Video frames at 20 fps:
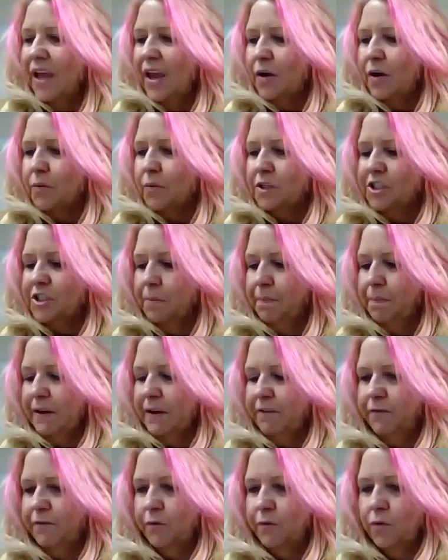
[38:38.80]
We're jumping
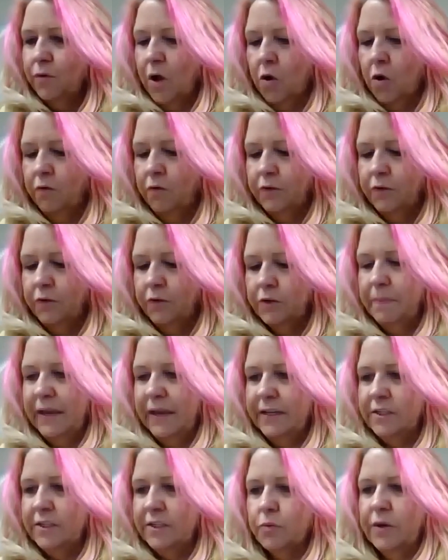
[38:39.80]
over to
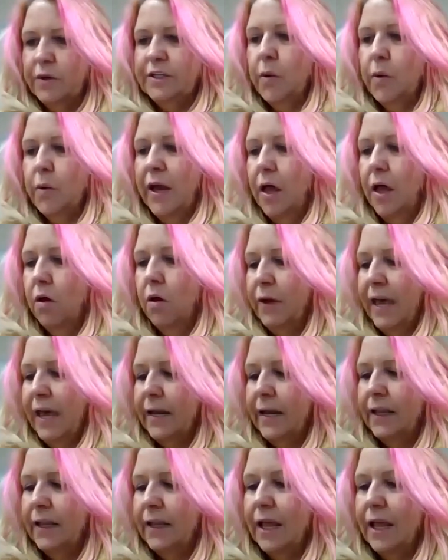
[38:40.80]
page 312. We
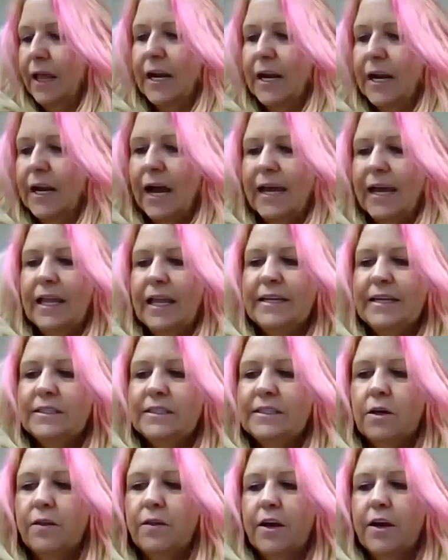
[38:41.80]
had a lot of highlights
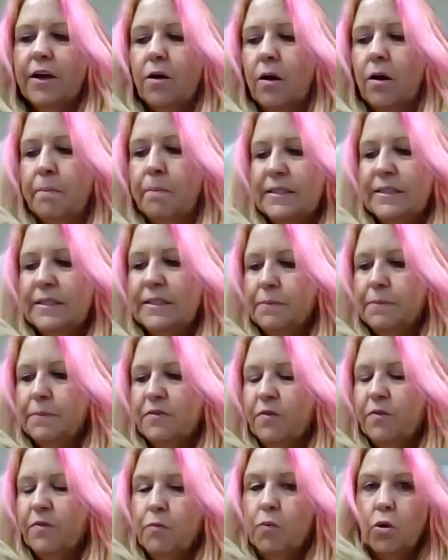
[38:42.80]
on there on biceps
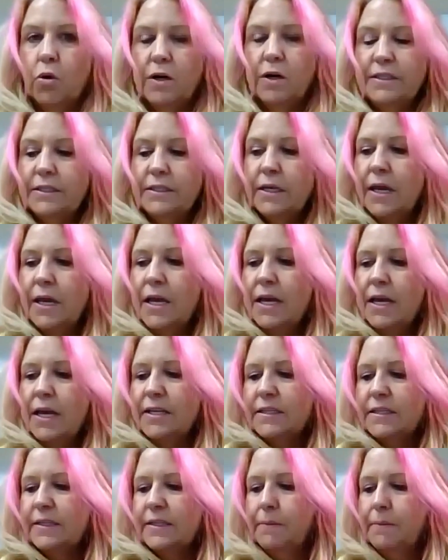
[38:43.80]
femoris,
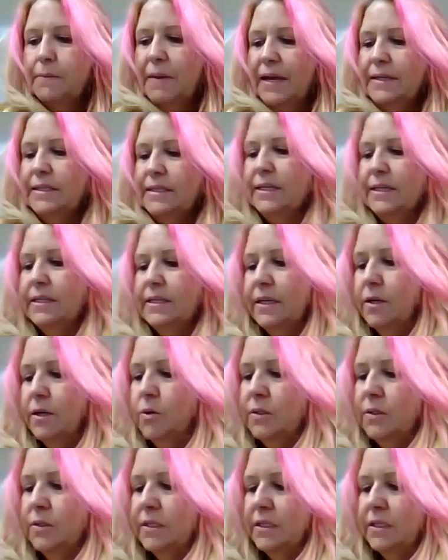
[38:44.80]

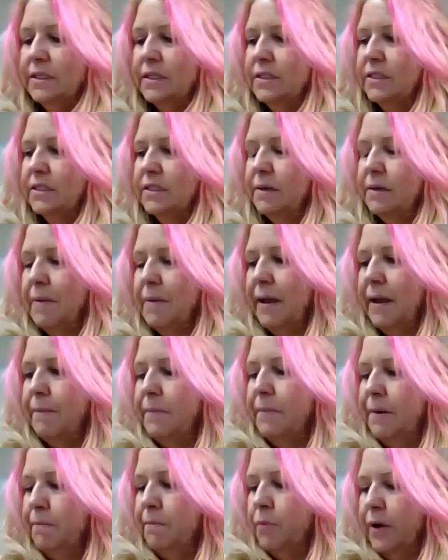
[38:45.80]
semitendinosus, and
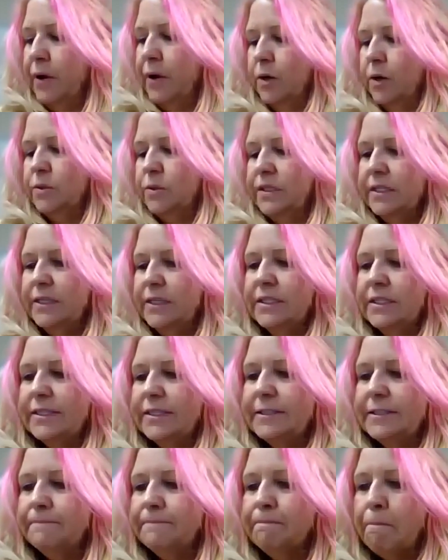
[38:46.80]
semimembranosus.
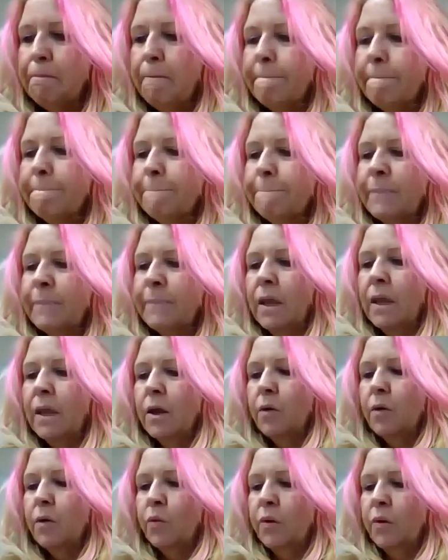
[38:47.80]

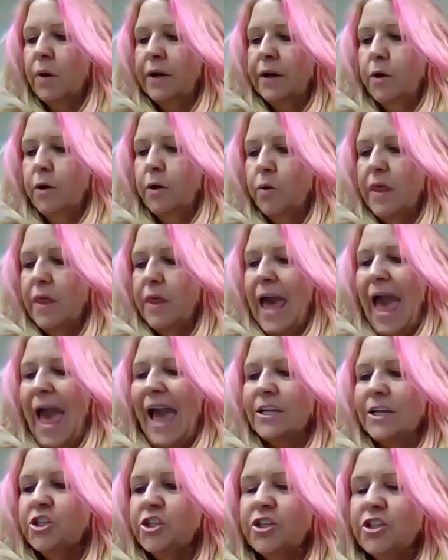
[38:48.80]
We want to know the
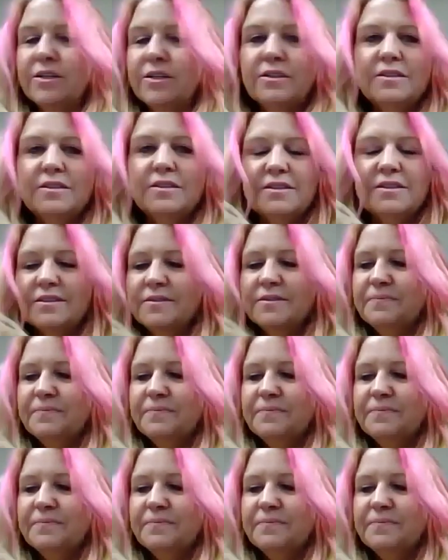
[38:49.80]
actions.